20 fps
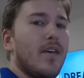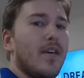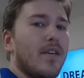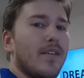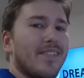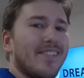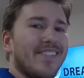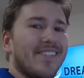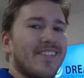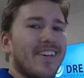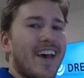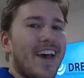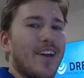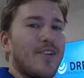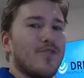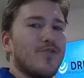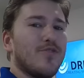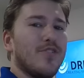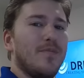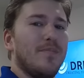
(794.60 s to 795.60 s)
This is Zach
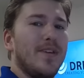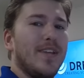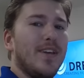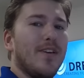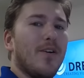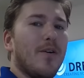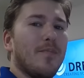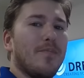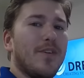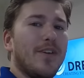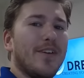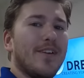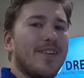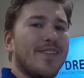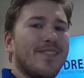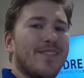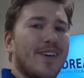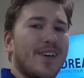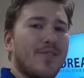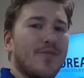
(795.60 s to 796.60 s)
with Dreamedia Home Theater.
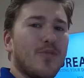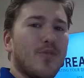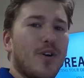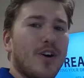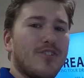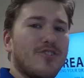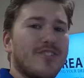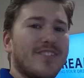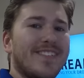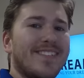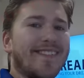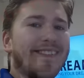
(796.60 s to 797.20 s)
Thanks for watching.